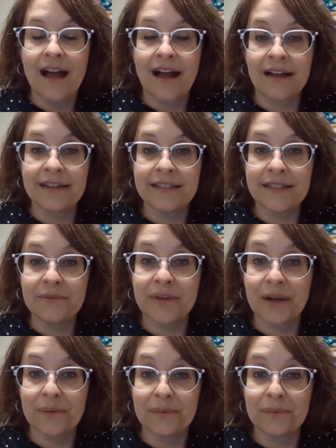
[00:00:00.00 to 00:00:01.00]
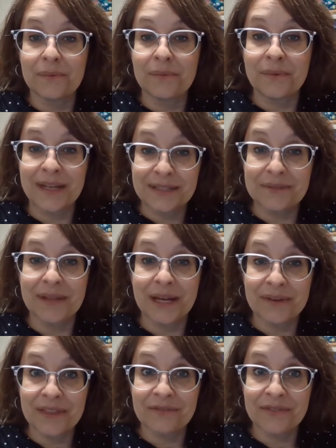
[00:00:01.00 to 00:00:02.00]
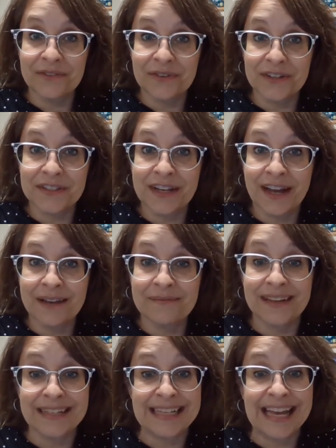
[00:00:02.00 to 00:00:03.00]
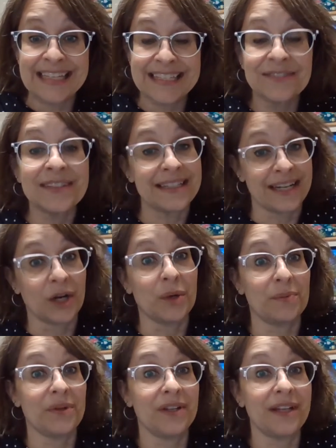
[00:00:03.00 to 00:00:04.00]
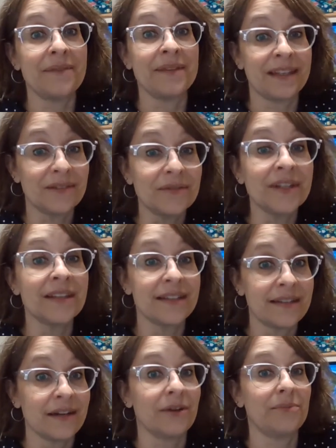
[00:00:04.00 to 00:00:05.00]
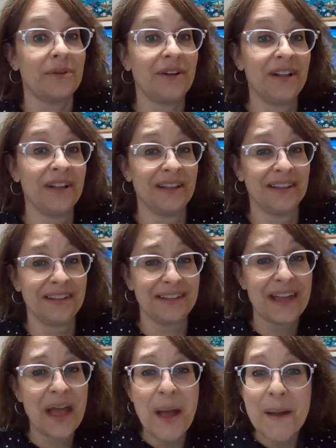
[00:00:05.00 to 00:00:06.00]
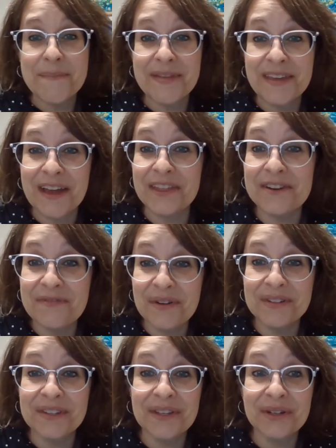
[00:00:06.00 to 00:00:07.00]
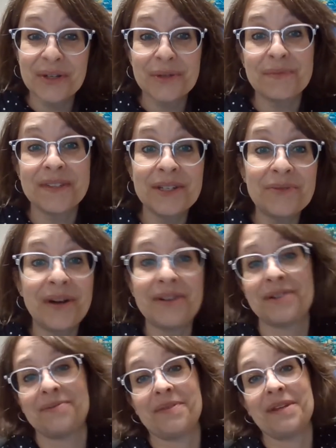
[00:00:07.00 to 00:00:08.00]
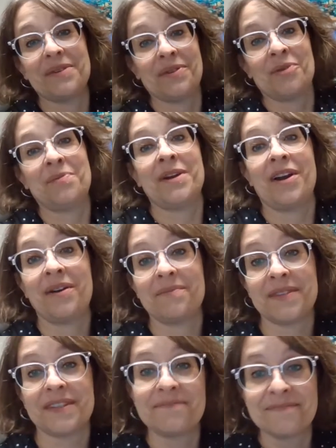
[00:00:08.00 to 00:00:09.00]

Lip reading: Honestly, when I went to play with them the first time, I sounded terrible. I mean, really terrible. But the other folks in the group still welcomed me with open arms.